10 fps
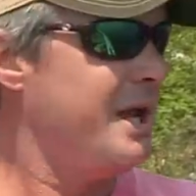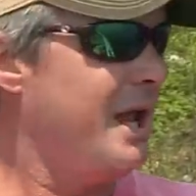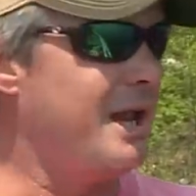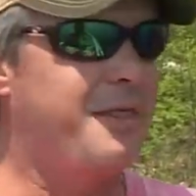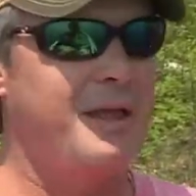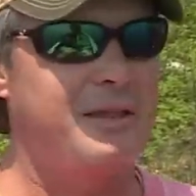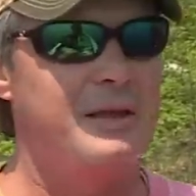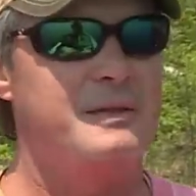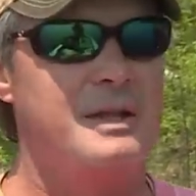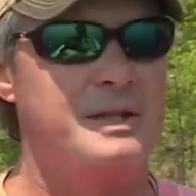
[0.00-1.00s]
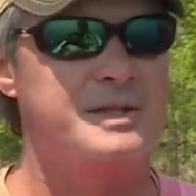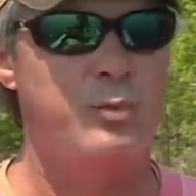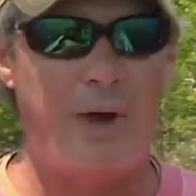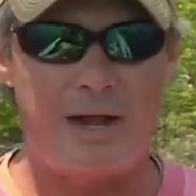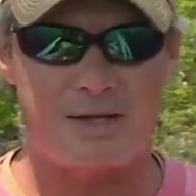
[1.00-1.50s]
And I think that the
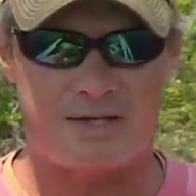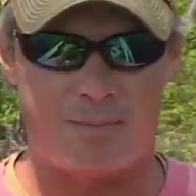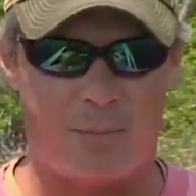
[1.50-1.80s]
sweetest